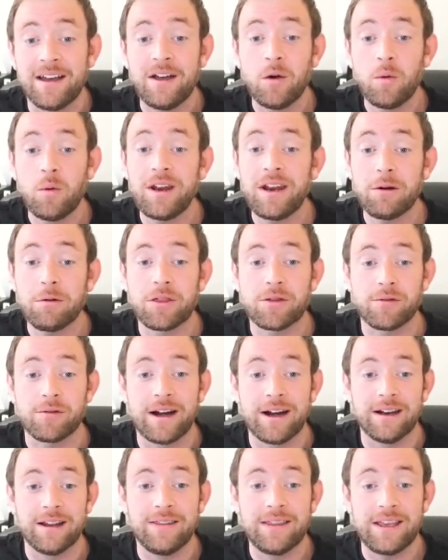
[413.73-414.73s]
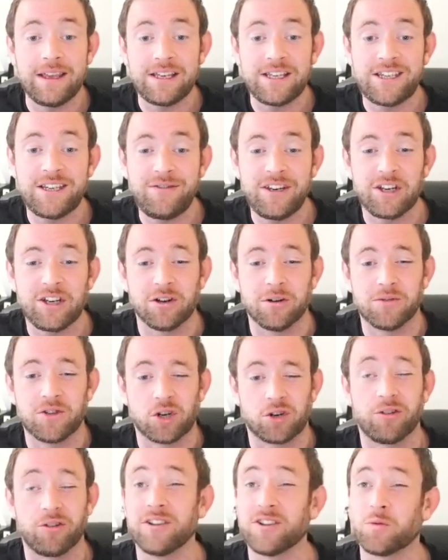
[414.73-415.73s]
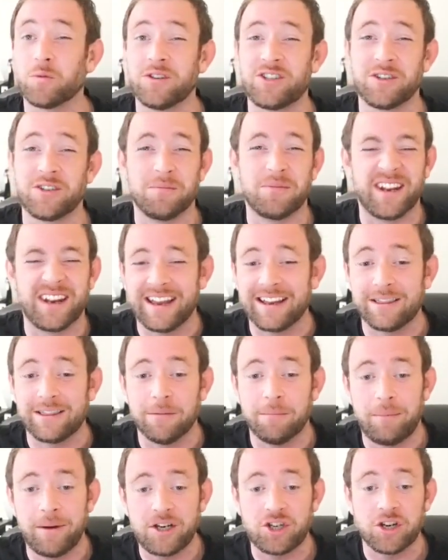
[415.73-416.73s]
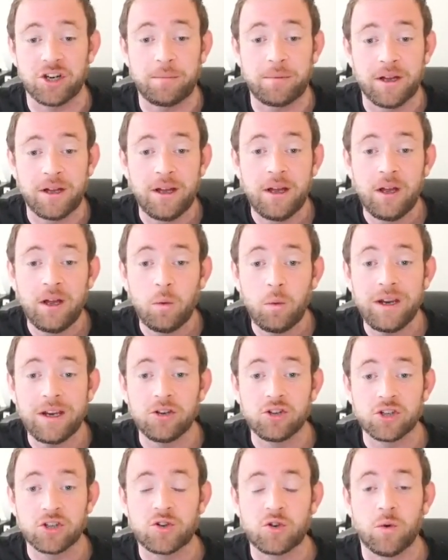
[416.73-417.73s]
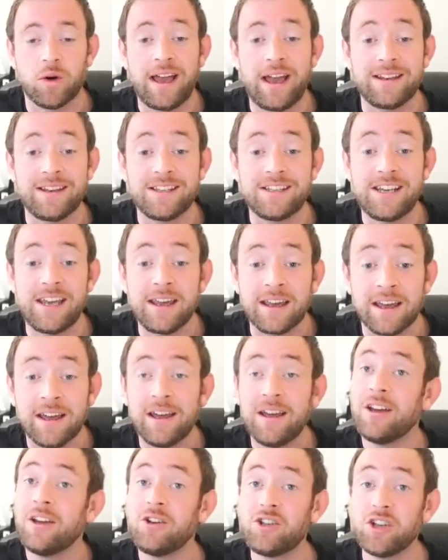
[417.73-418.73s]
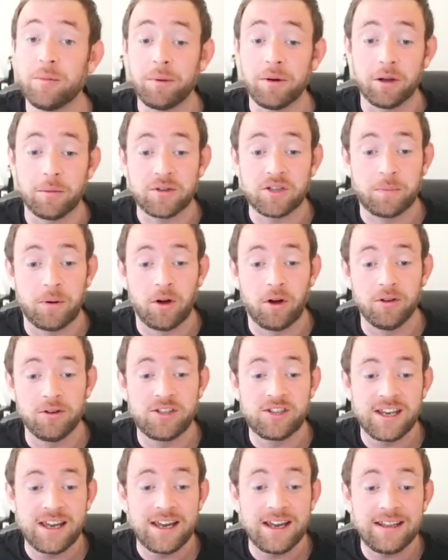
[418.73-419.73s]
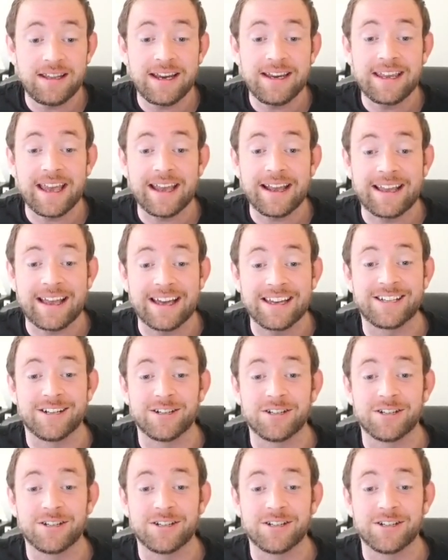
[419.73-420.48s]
We're now threatening this. If he comes across with something like the bishop, we can just go ahead and take, double up his pawns, and then get castled